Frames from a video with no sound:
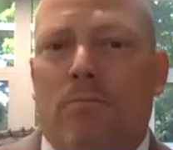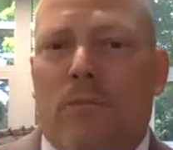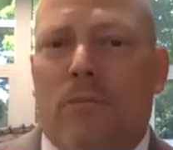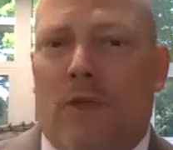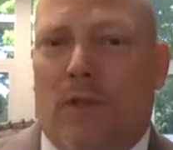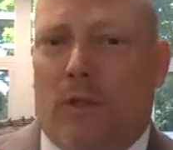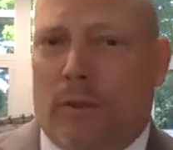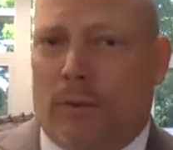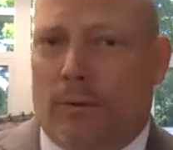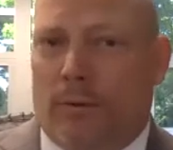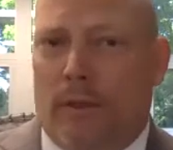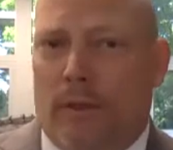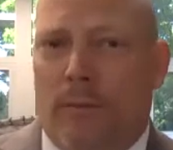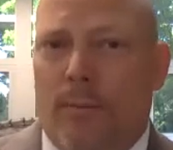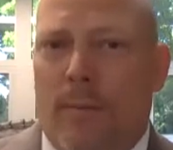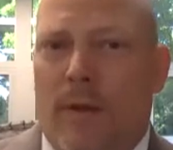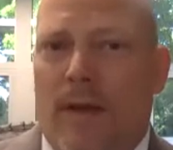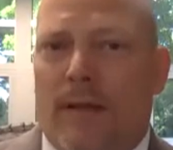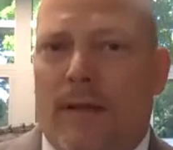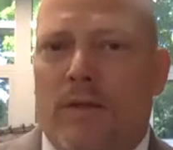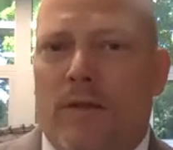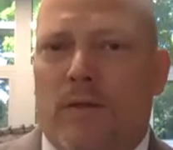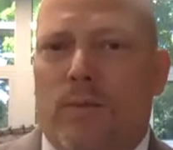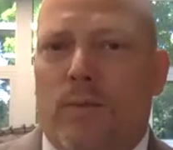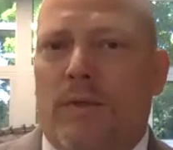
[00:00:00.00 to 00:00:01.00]
the learning
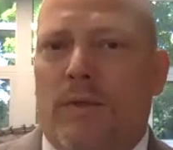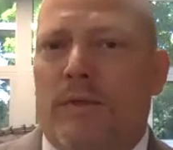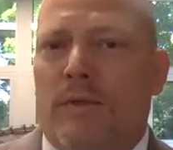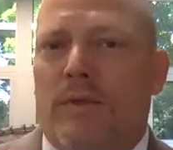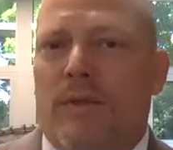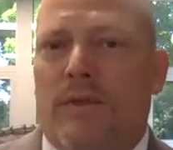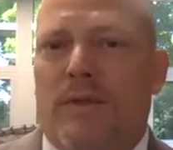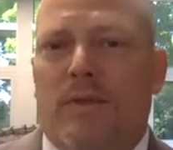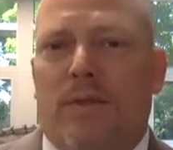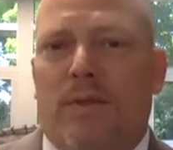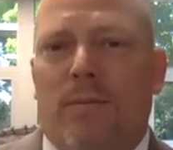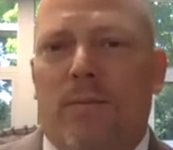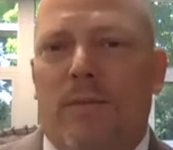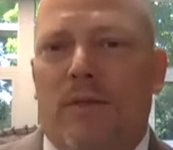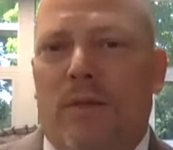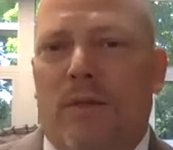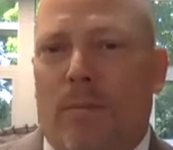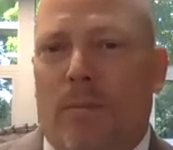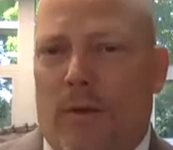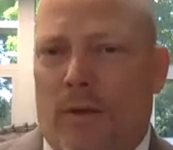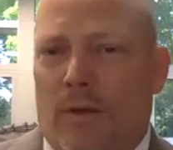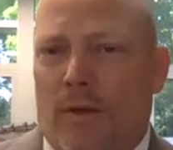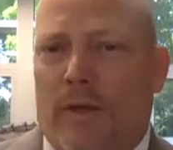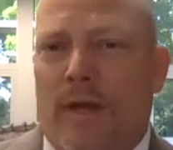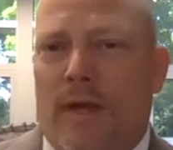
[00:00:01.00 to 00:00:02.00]
management systems,
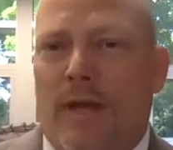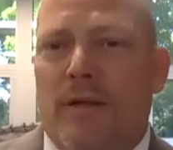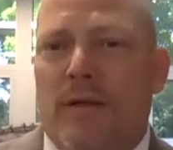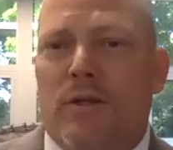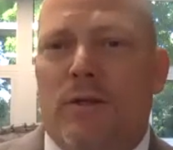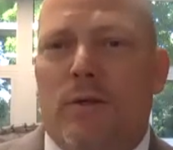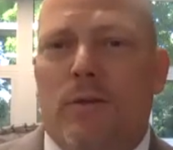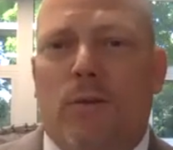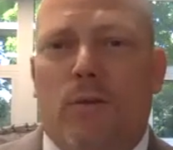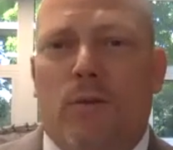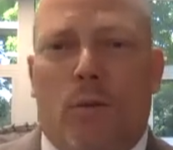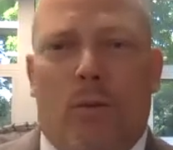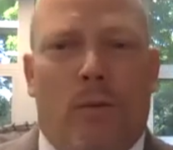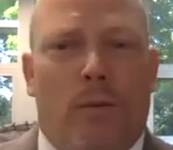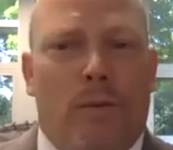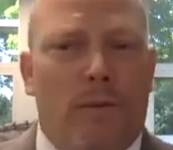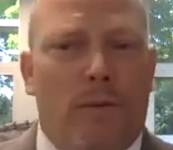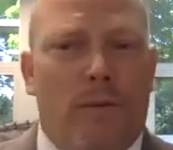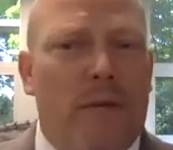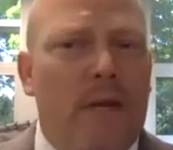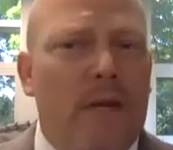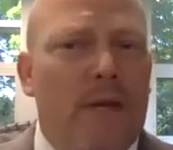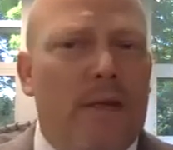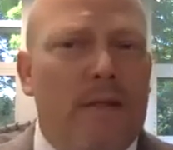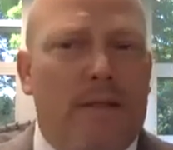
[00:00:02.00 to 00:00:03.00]
communication
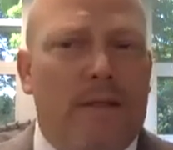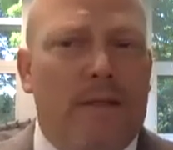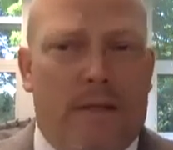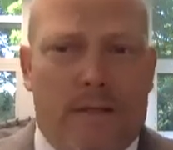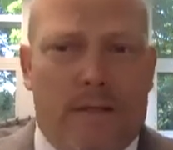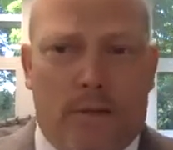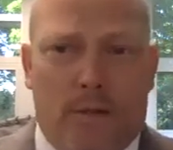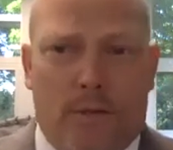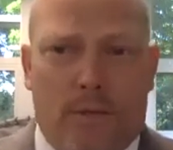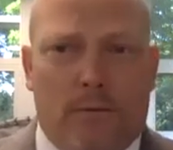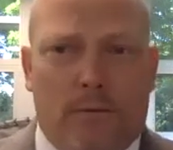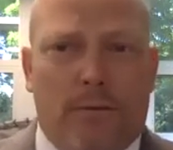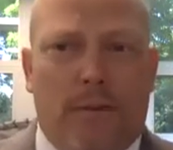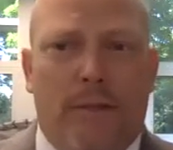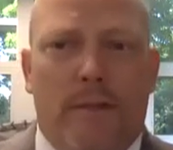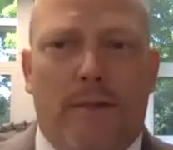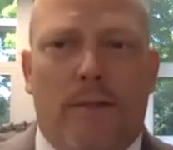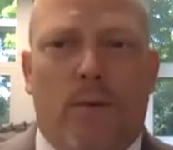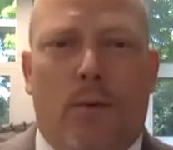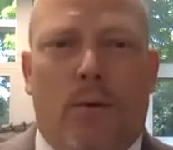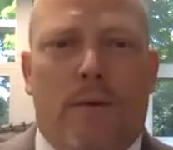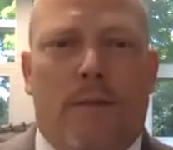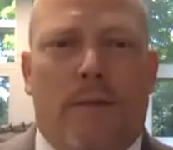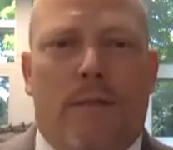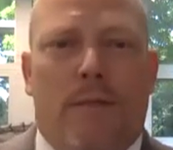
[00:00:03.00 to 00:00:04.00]
tools, digital
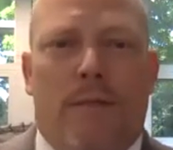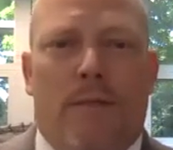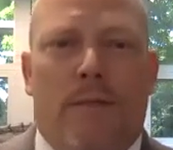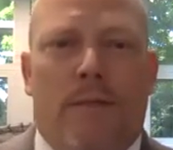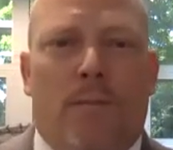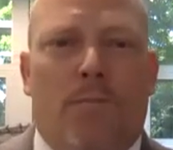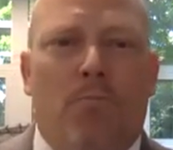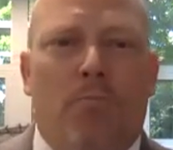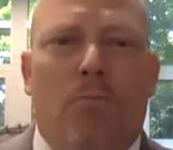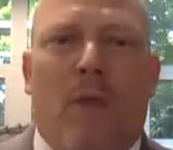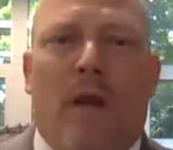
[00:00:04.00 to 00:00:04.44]
resources,